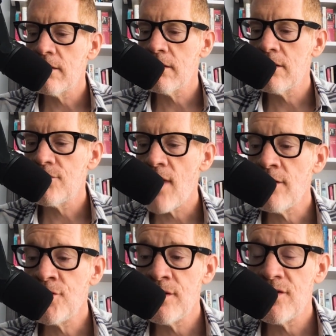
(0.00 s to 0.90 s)

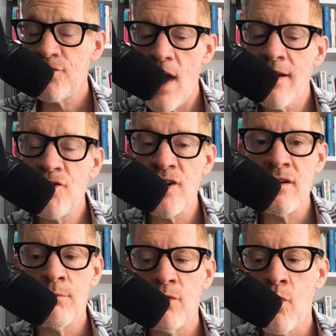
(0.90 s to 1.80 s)
Strategy
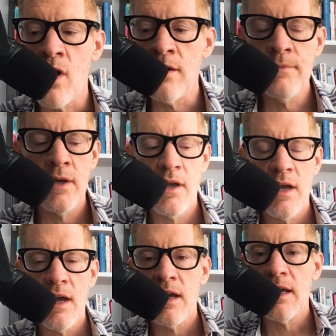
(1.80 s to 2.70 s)
number 1
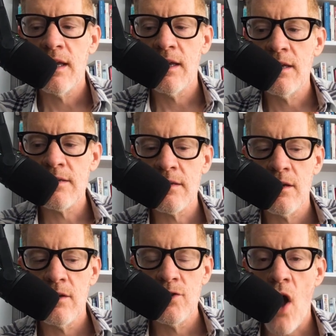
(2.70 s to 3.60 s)
is
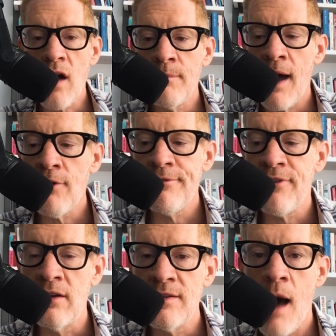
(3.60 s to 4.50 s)
talk about
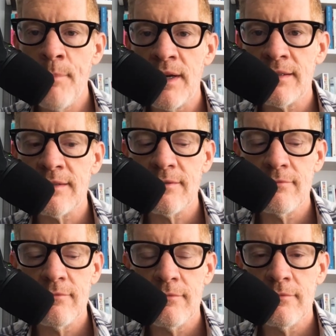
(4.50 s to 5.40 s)
fun topics.
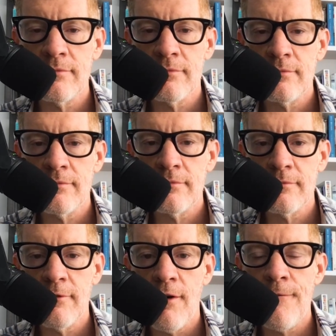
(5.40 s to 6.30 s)

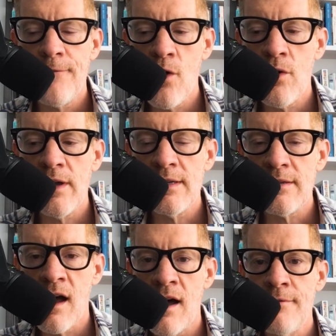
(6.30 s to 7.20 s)
Focus
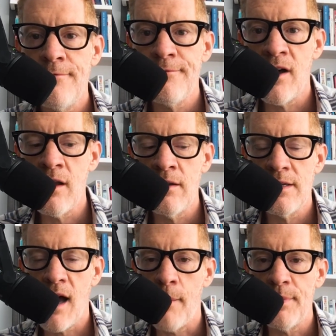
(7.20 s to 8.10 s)
on fun
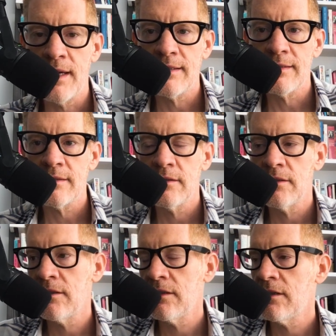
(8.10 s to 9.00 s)
topics.
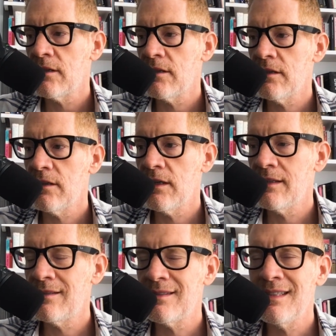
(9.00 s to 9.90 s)

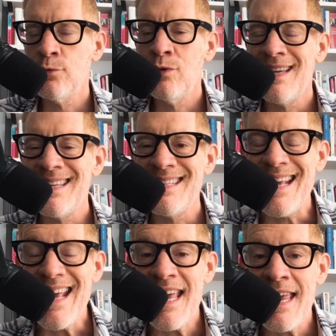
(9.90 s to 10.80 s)
This one is
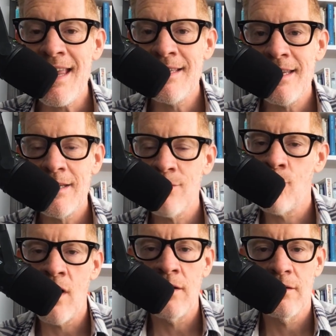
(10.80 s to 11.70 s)
the easiest
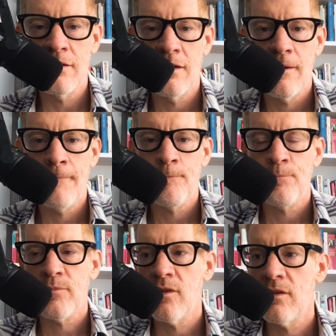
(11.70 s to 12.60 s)
one.
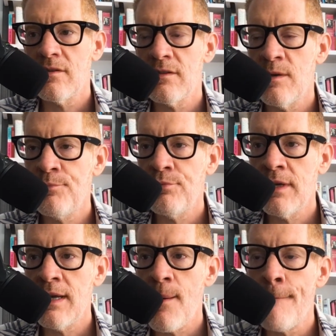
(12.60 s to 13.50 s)

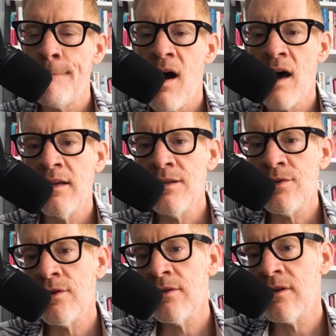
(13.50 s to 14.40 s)
Simply
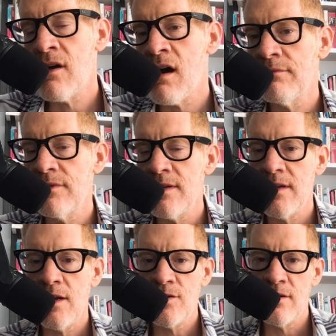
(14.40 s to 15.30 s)
monitor the
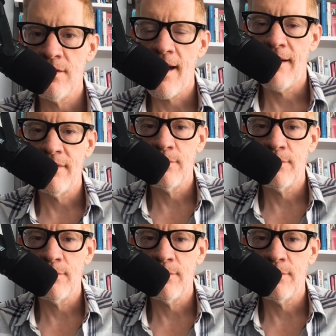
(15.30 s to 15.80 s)
conversation you're having